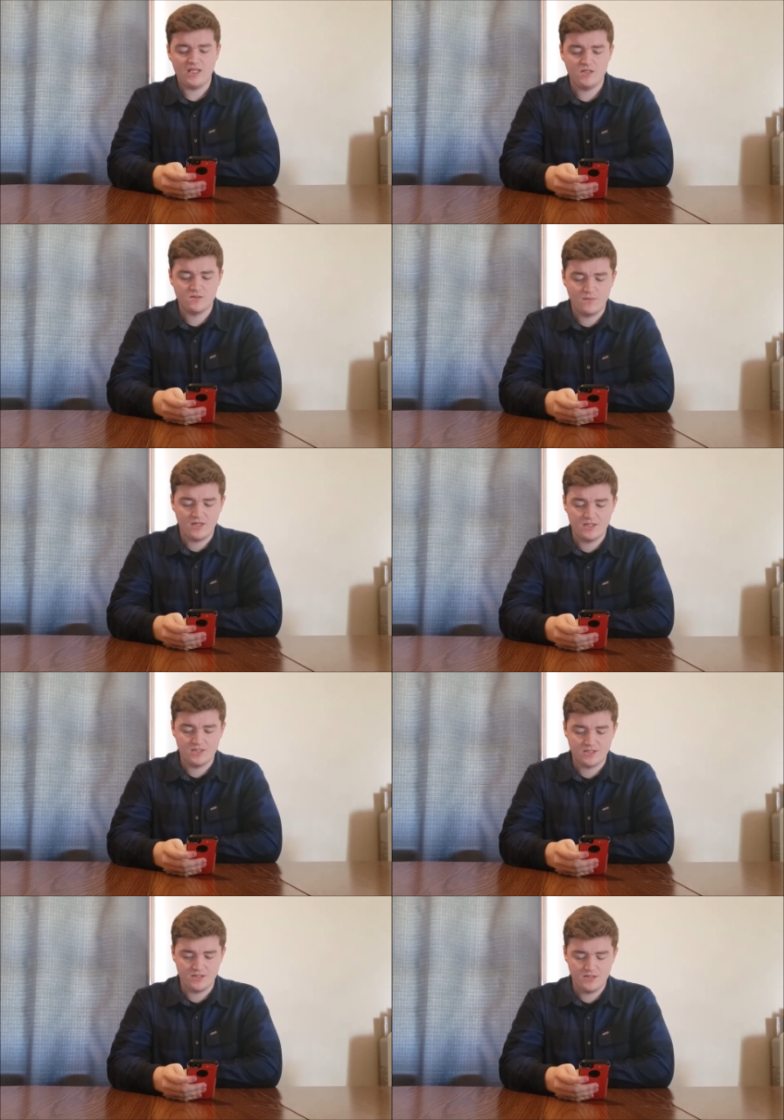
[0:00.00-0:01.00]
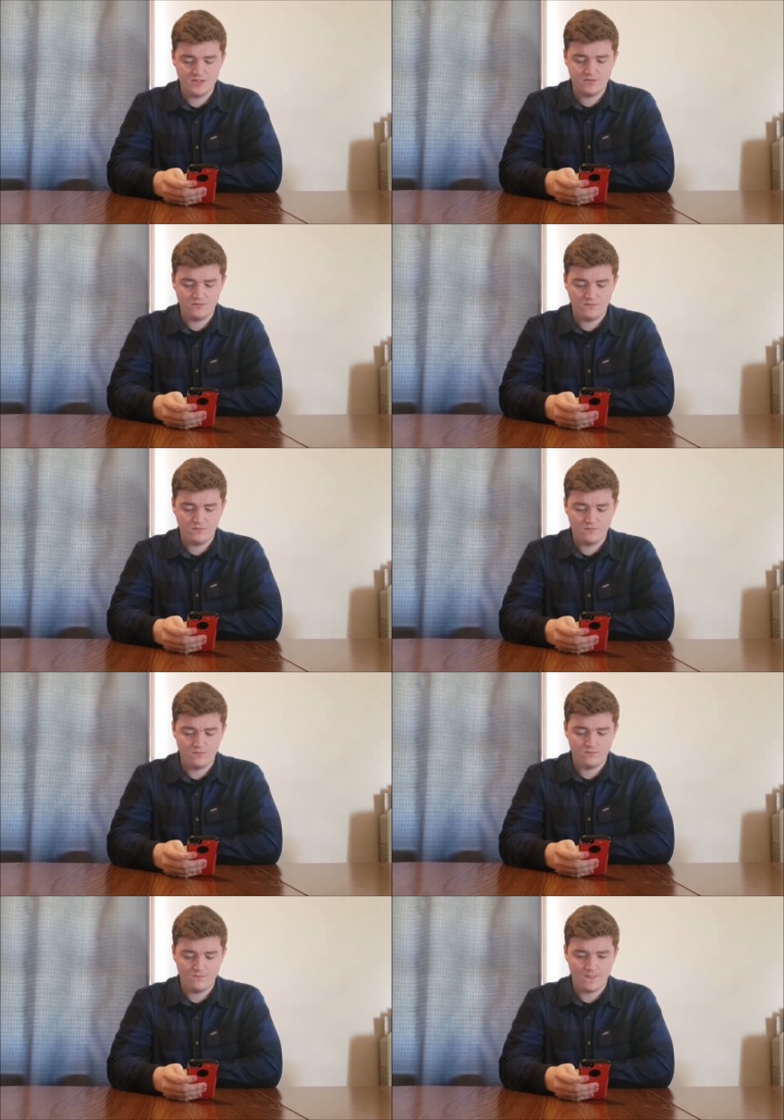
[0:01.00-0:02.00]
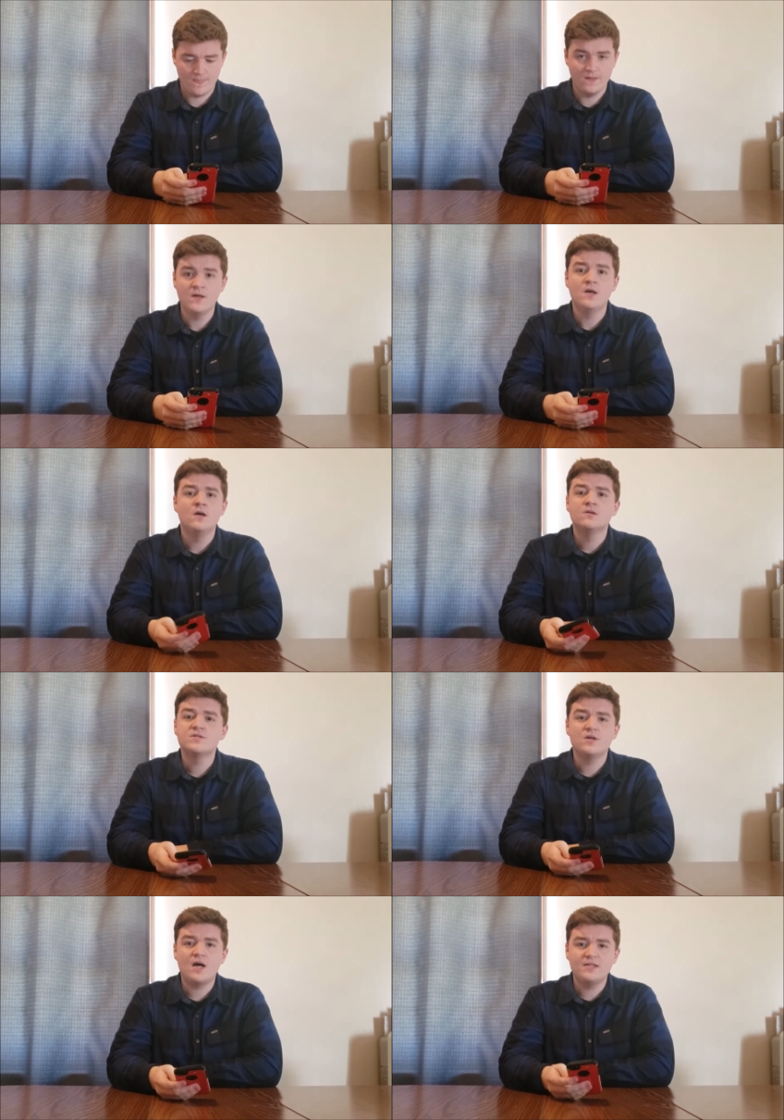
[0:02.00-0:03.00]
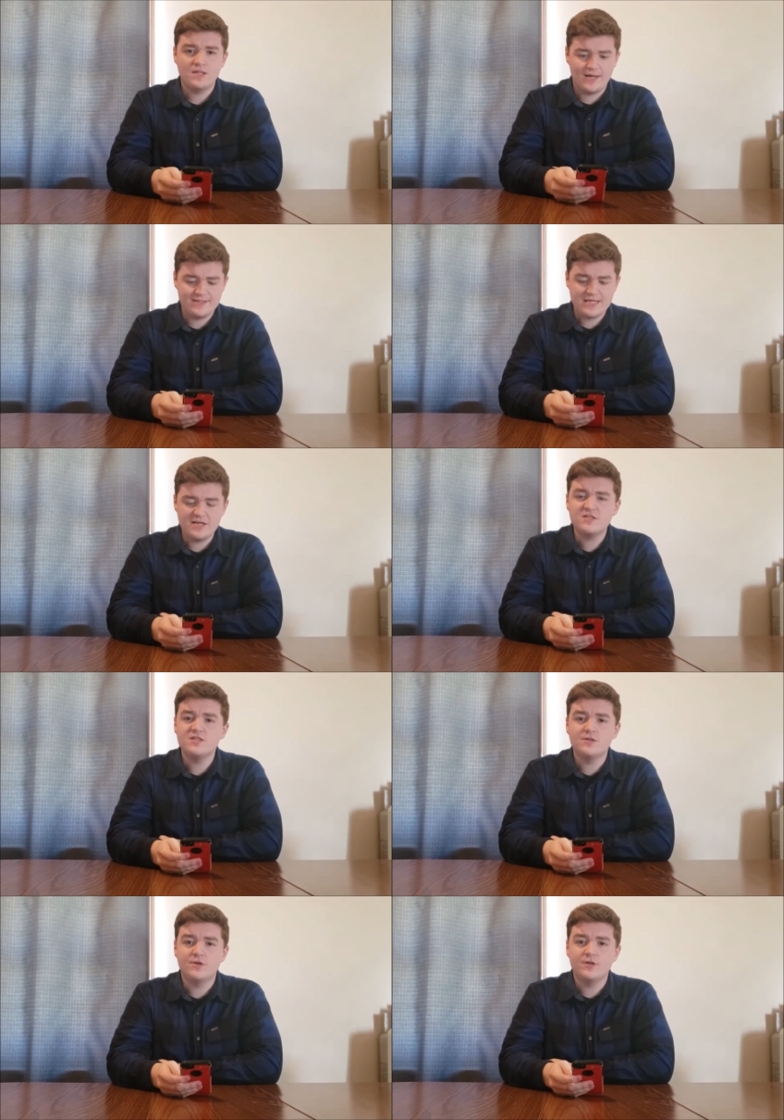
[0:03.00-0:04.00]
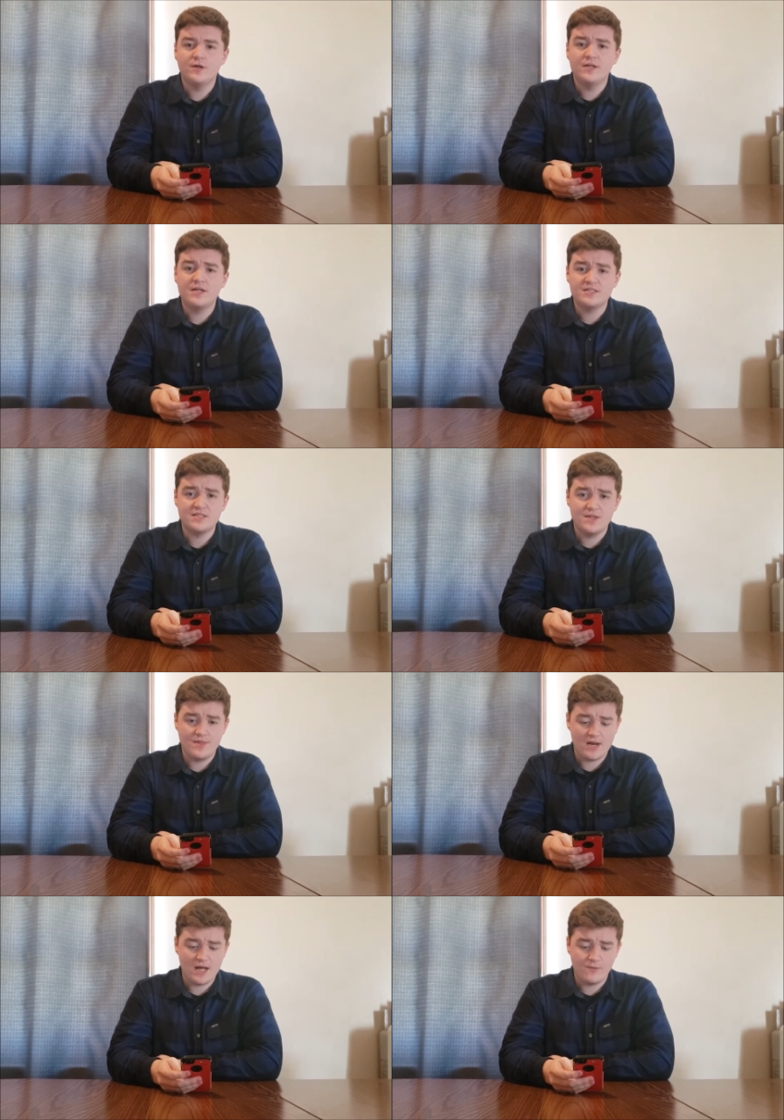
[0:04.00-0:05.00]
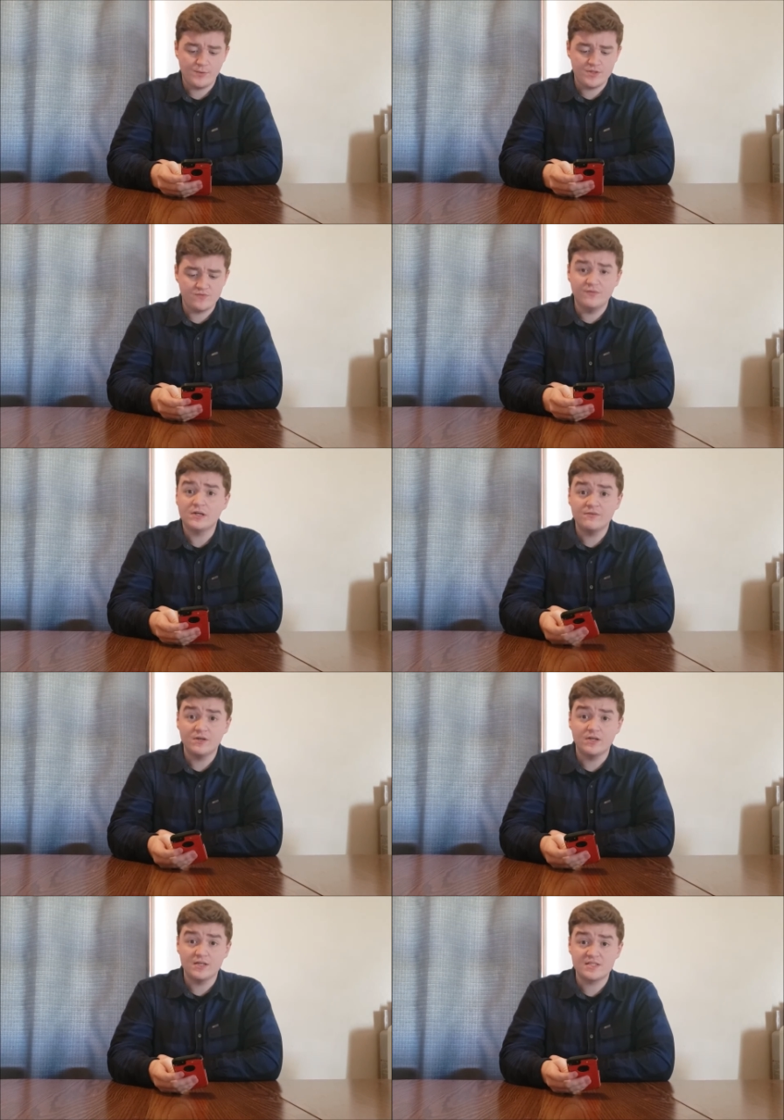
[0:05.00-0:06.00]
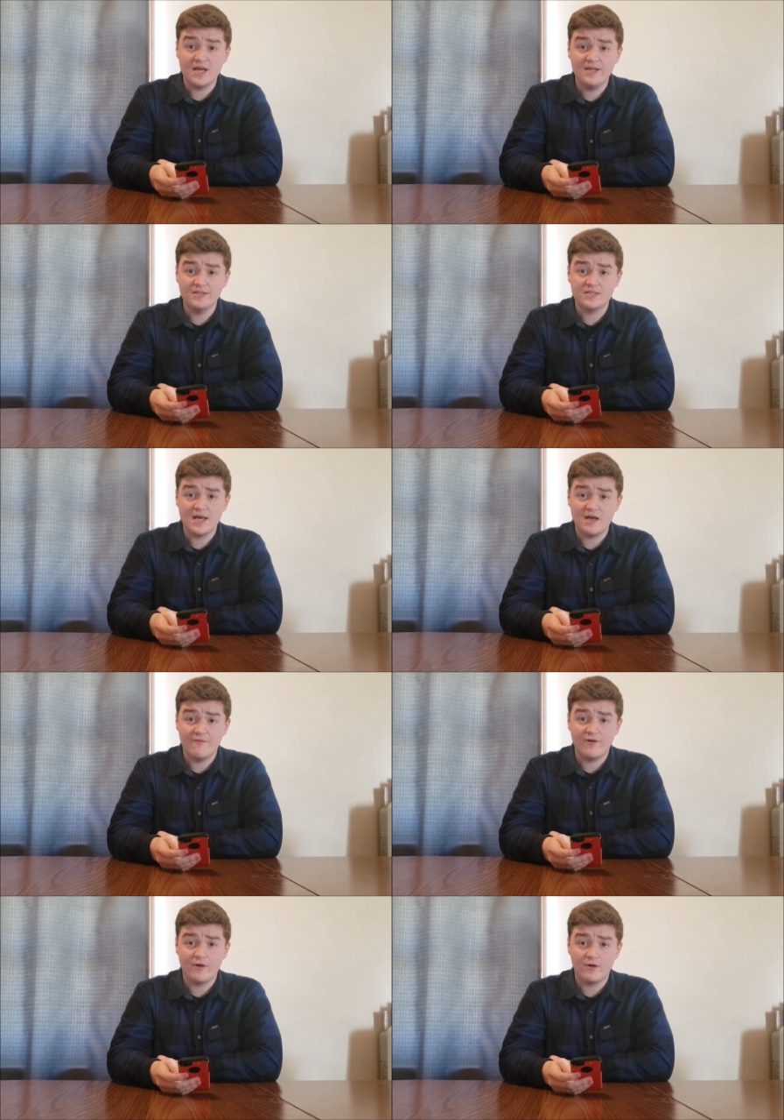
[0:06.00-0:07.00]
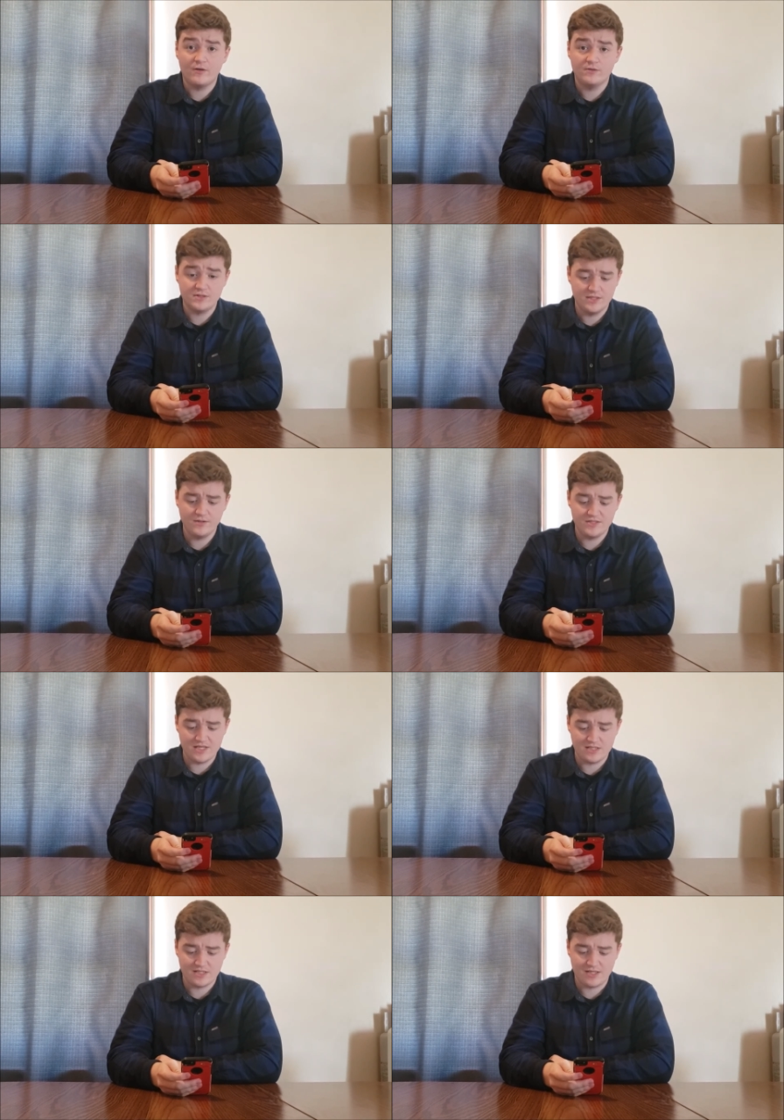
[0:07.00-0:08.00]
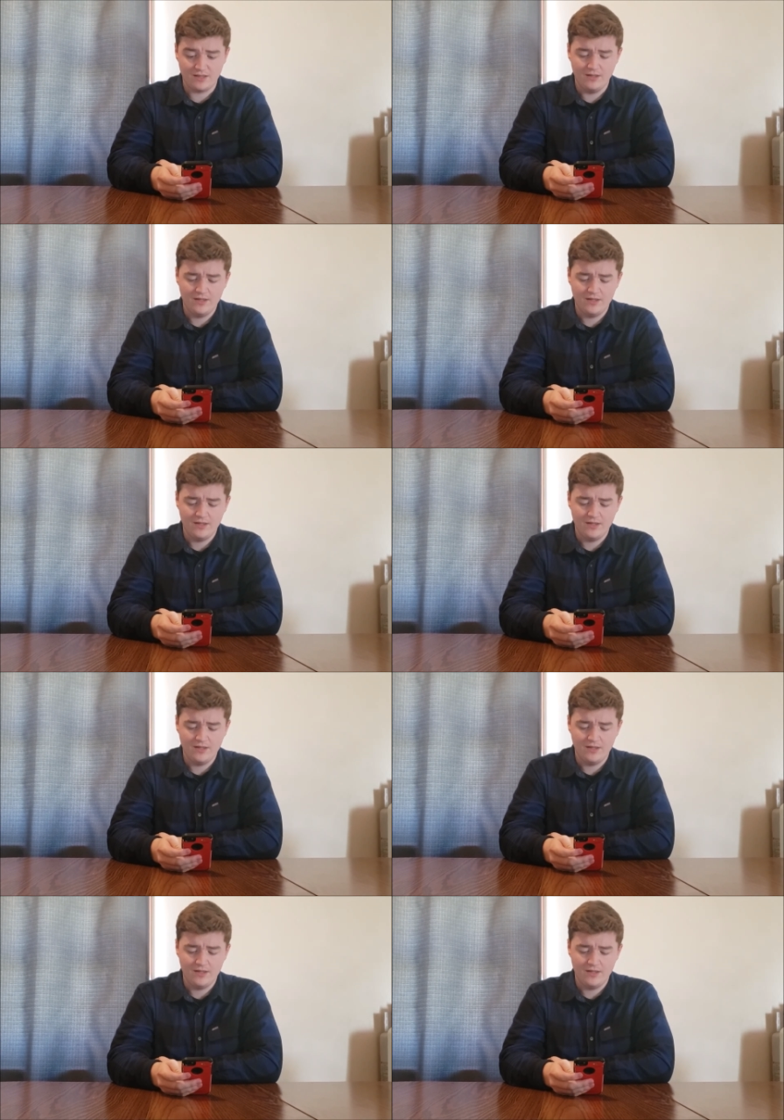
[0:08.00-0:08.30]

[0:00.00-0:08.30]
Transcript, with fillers: doesn't make any sense. So I, I texted her and I said that I was very, very excited to have our dinner date tonight.